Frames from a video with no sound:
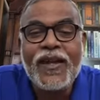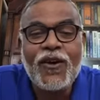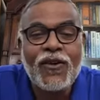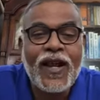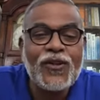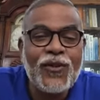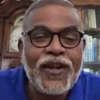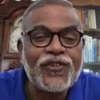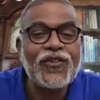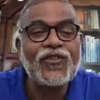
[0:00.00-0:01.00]

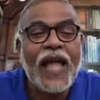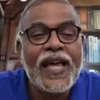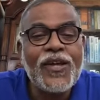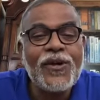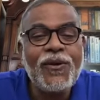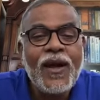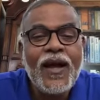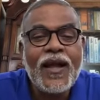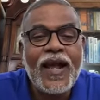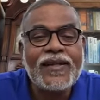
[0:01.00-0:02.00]
Congratulations. Thank you.
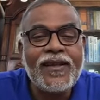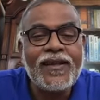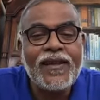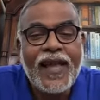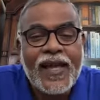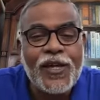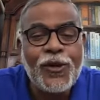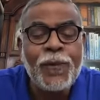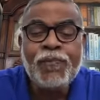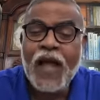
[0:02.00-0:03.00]
Rajendra, thank you.